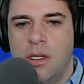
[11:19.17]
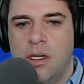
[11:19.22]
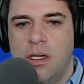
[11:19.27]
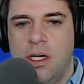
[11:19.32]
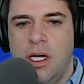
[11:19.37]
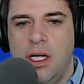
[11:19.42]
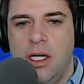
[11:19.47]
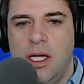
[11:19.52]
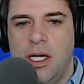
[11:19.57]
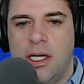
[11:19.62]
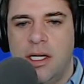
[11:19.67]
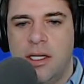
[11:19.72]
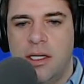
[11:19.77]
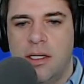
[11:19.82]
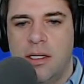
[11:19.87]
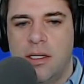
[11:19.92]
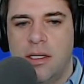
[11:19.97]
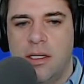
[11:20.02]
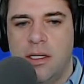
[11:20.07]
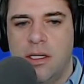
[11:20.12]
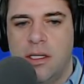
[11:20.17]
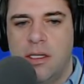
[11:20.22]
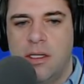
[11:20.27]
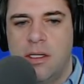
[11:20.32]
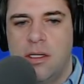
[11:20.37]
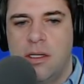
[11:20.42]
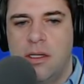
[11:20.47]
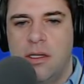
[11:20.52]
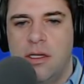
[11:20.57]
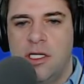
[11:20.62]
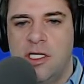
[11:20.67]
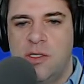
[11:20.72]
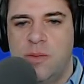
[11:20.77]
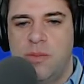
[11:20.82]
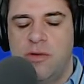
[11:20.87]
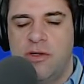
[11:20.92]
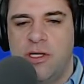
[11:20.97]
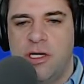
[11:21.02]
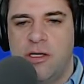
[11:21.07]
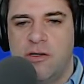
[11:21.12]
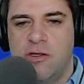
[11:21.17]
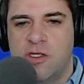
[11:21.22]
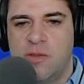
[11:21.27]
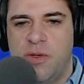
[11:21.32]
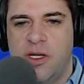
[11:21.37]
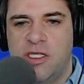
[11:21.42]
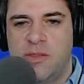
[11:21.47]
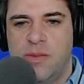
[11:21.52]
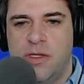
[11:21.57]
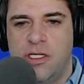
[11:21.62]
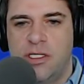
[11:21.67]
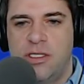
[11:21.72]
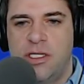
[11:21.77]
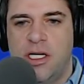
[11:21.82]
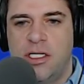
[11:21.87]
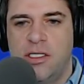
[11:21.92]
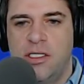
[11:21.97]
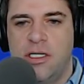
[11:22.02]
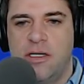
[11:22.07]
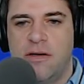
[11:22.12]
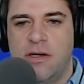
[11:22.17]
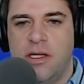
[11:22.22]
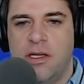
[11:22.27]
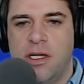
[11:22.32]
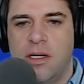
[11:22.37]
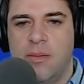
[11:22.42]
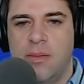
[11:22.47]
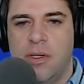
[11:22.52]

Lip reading: Not like this particular specimen is dusty or anything,